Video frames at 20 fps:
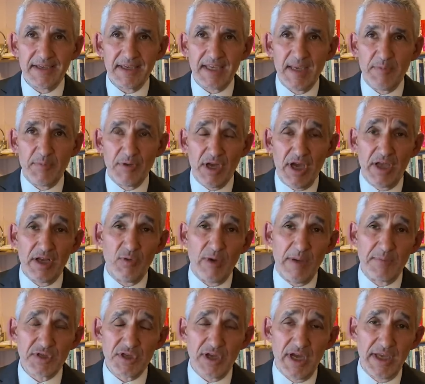keep an eye on
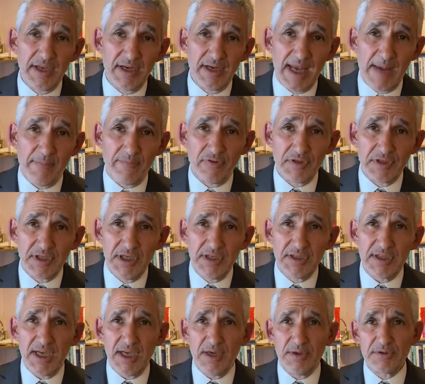our website and app for
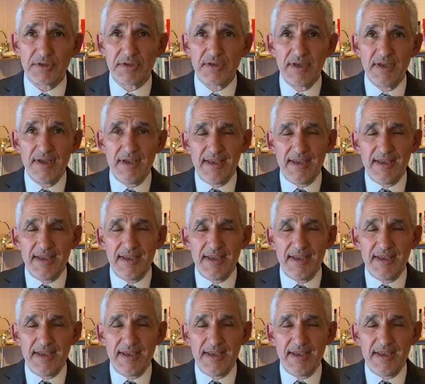details.